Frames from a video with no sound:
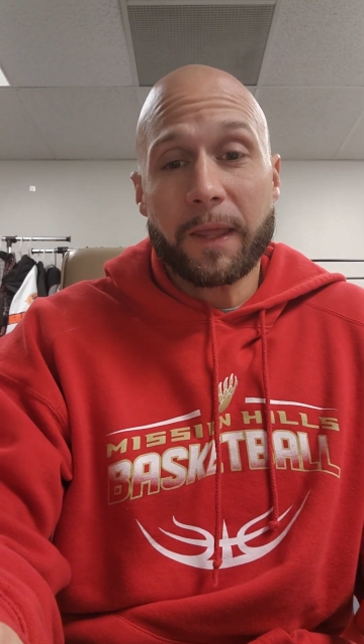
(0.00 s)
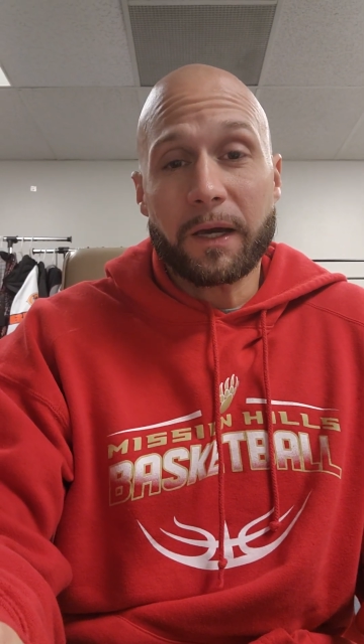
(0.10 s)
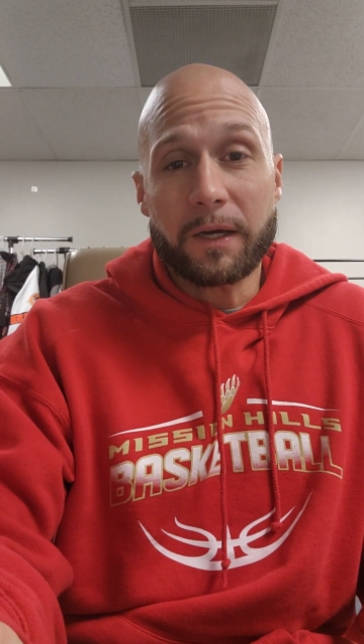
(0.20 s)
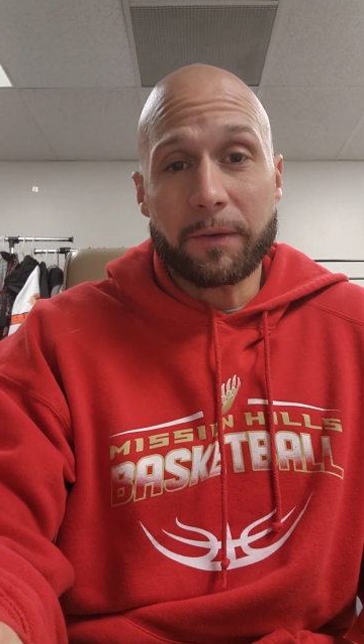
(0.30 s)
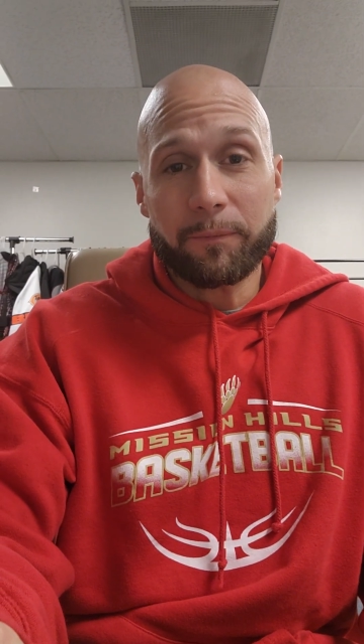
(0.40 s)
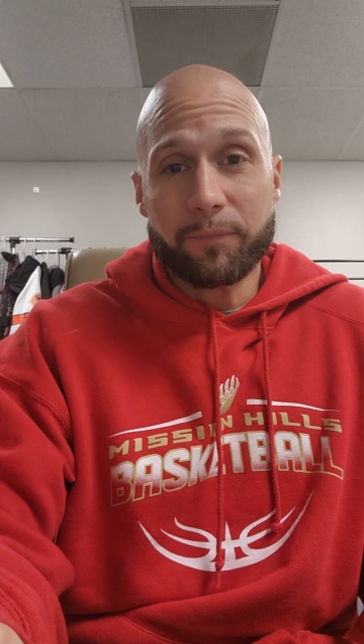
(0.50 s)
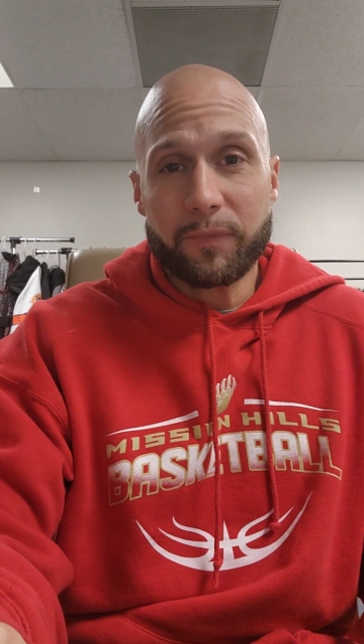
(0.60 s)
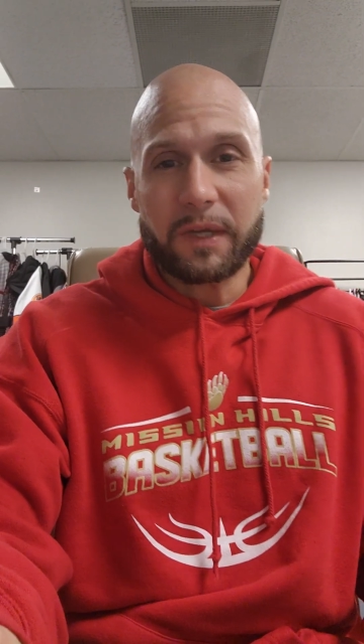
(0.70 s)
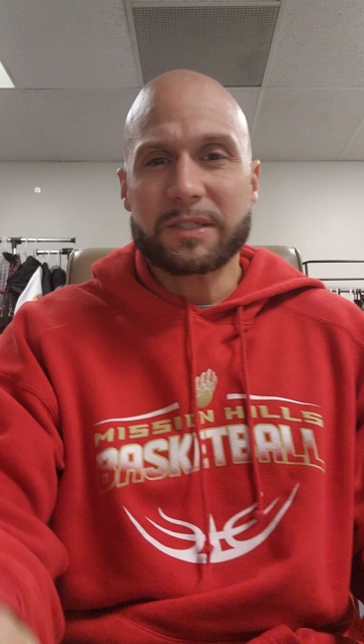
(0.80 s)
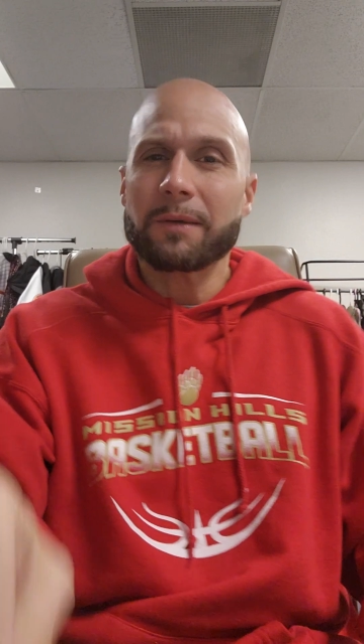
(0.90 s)
Um,
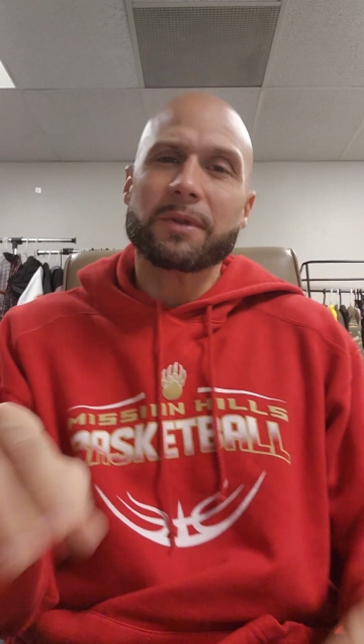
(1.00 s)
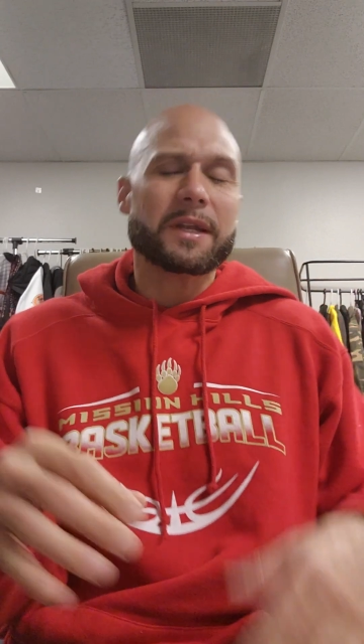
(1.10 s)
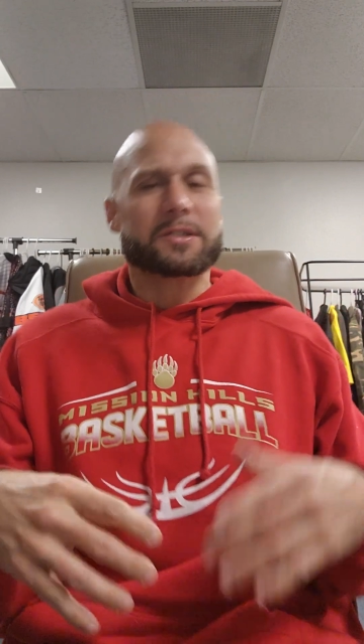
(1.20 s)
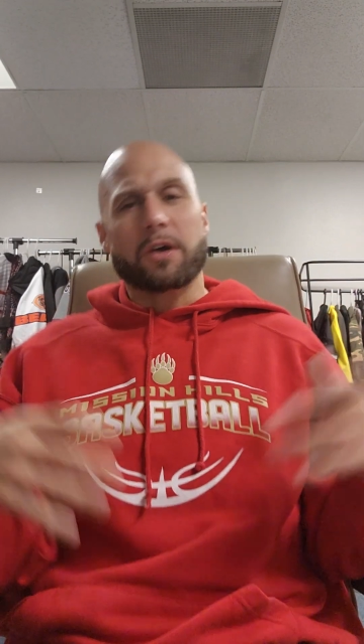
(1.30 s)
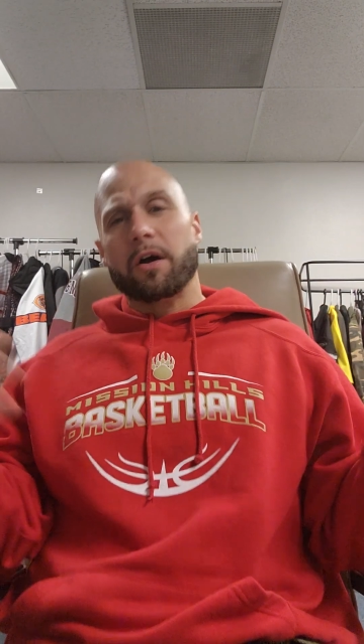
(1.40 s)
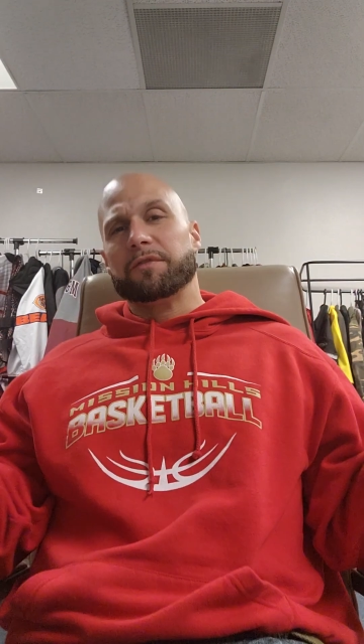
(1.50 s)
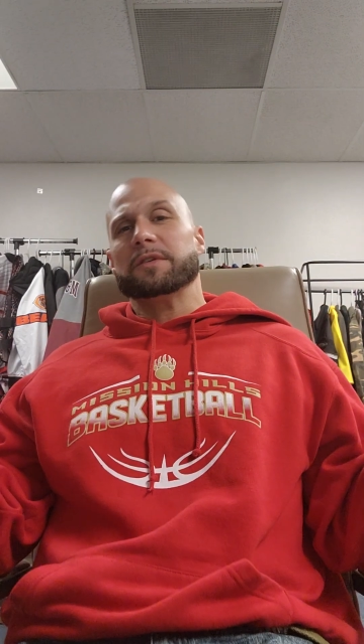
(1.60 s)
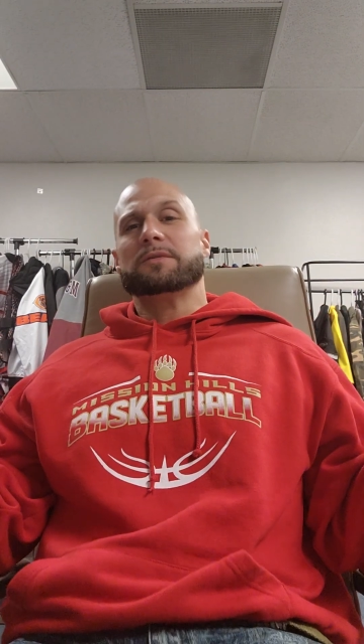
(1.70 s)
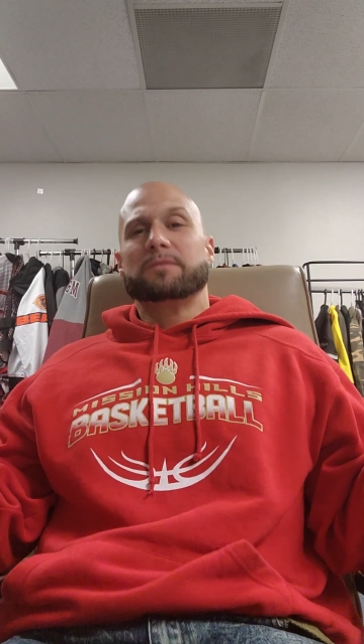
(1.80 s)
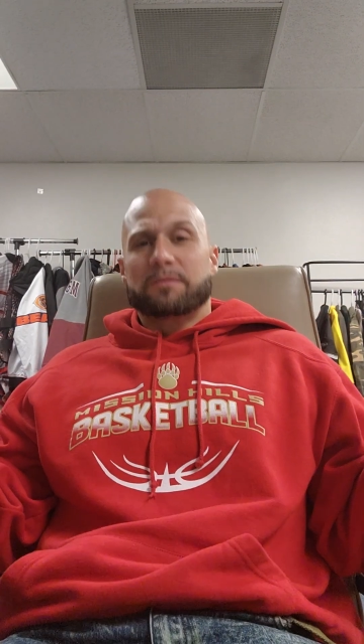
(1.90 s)
it's something that's
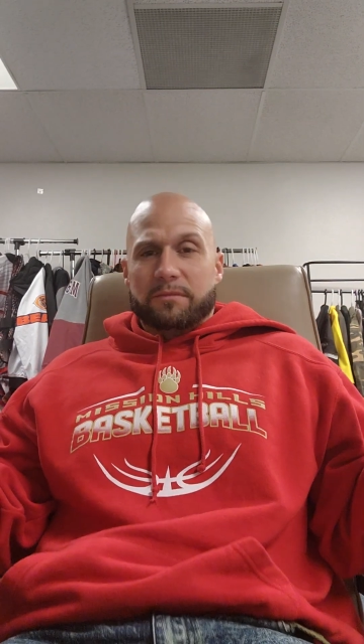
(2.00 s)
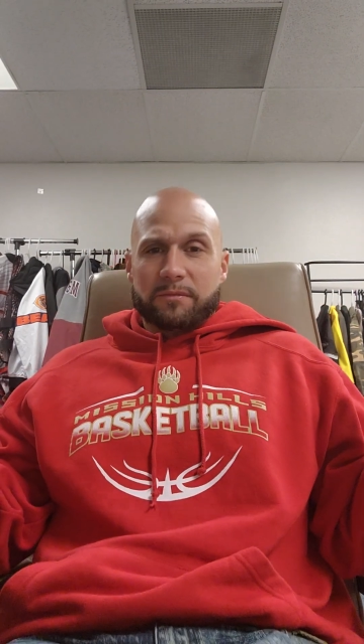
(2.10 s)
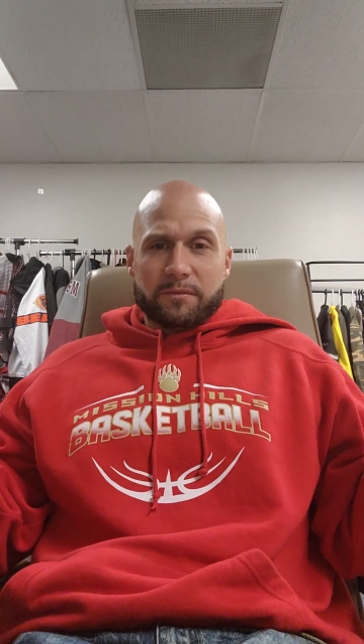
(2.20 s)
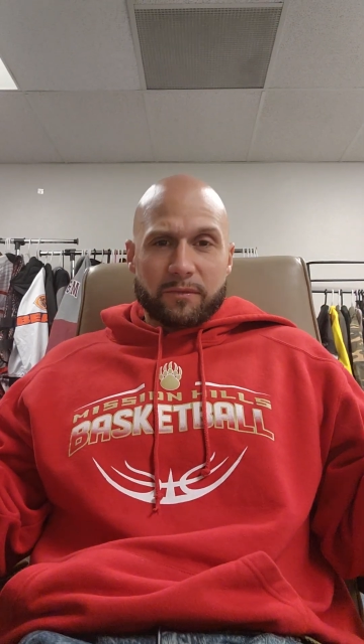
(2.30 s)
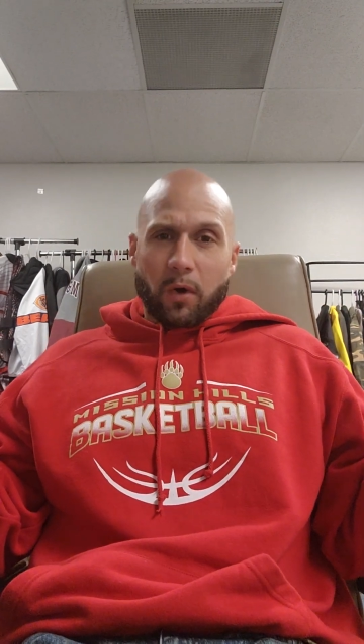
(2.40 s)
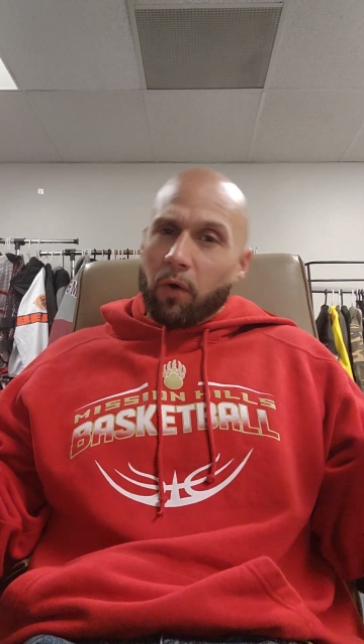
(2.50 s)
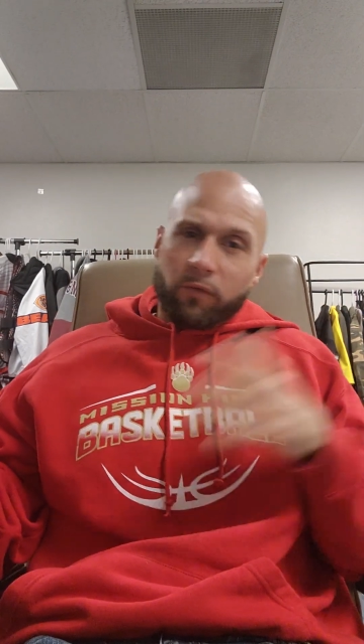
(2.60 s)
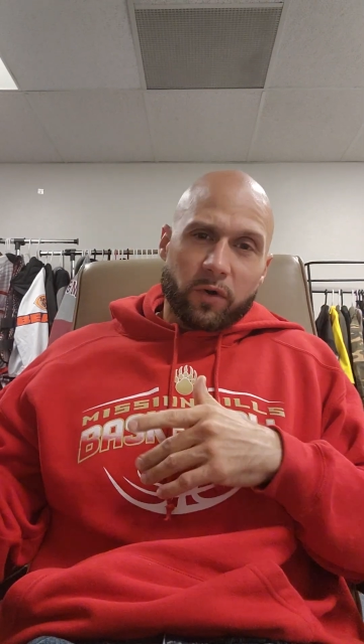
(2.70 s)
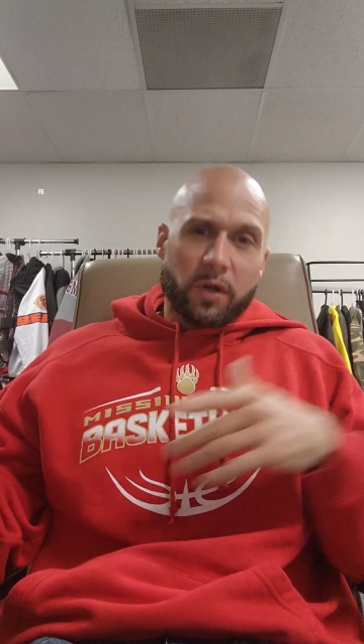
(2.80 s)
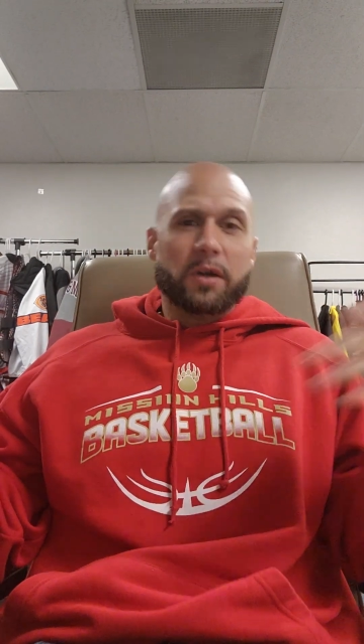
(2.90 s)
often
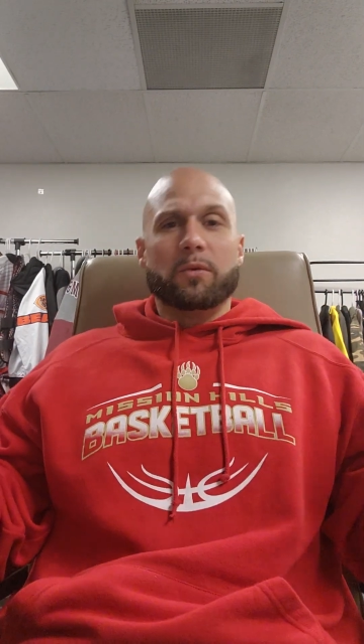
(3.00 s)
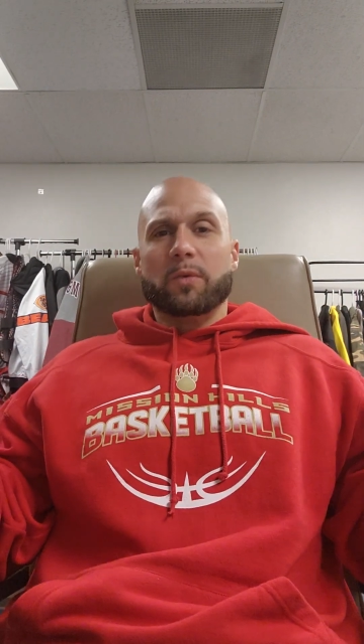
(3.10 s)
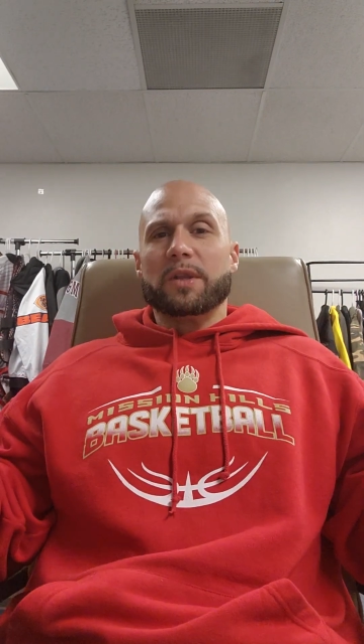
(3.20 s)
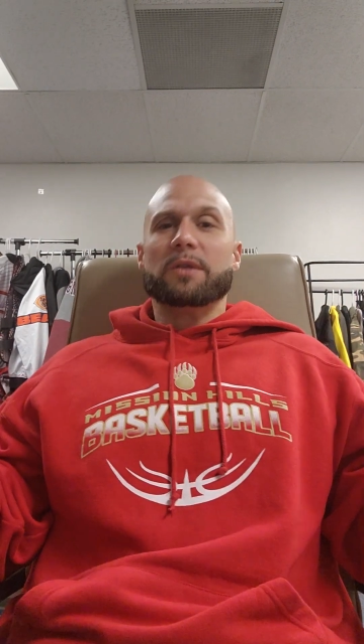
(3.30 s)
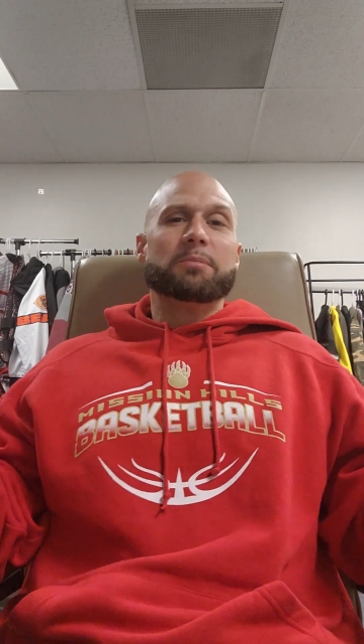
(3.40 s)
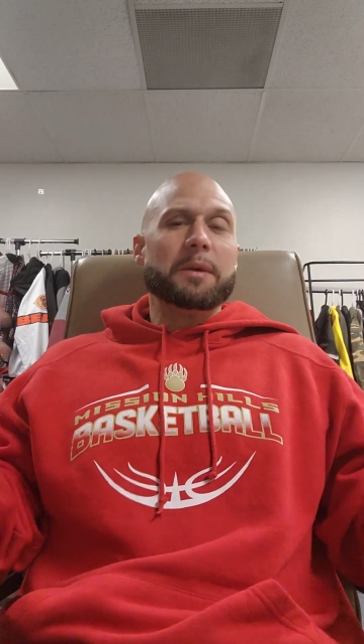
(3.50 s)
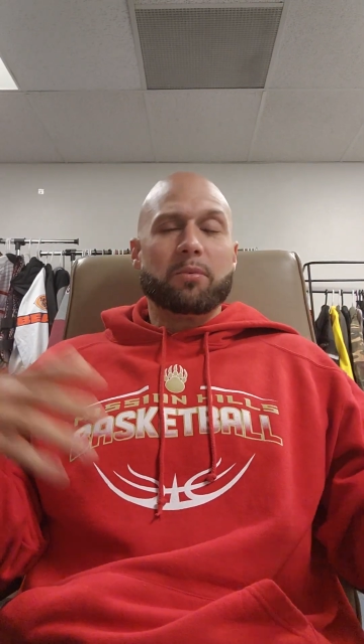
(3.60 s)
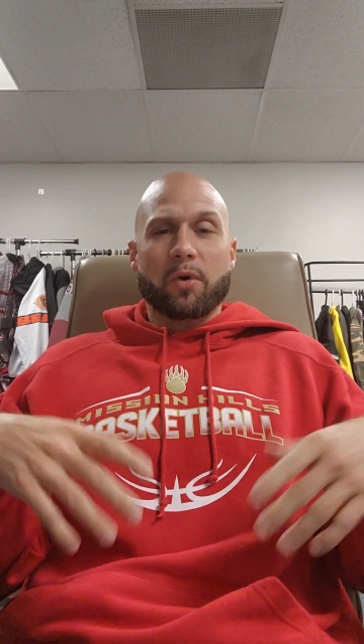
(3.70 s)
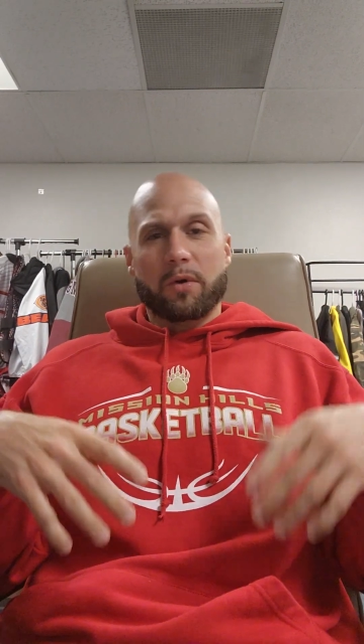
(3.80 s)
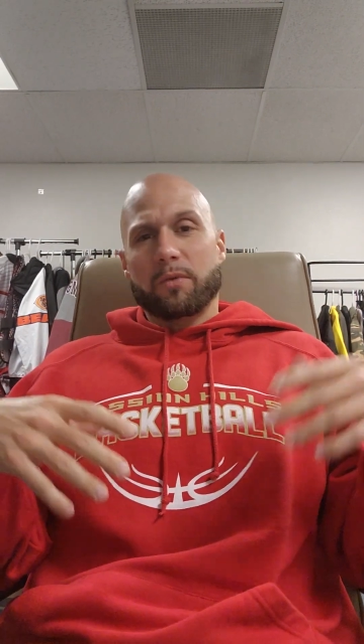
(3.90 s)
overlooked when
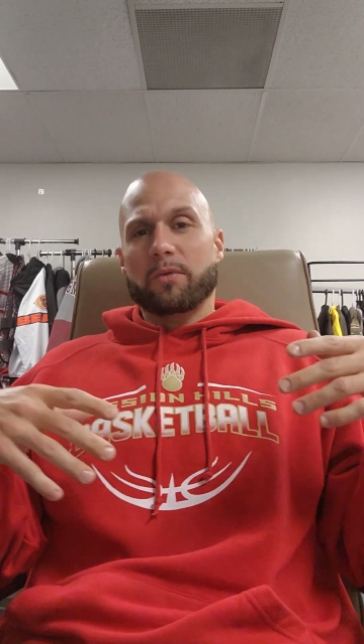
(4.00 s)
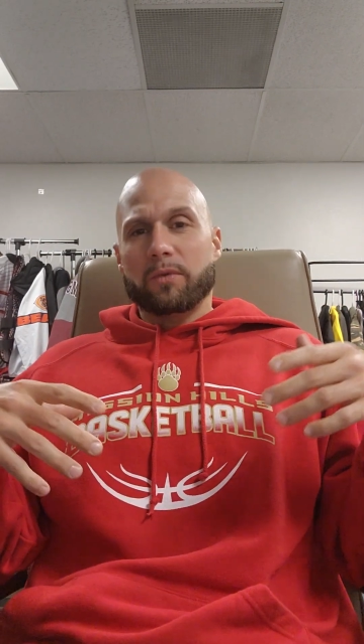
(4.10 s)
people are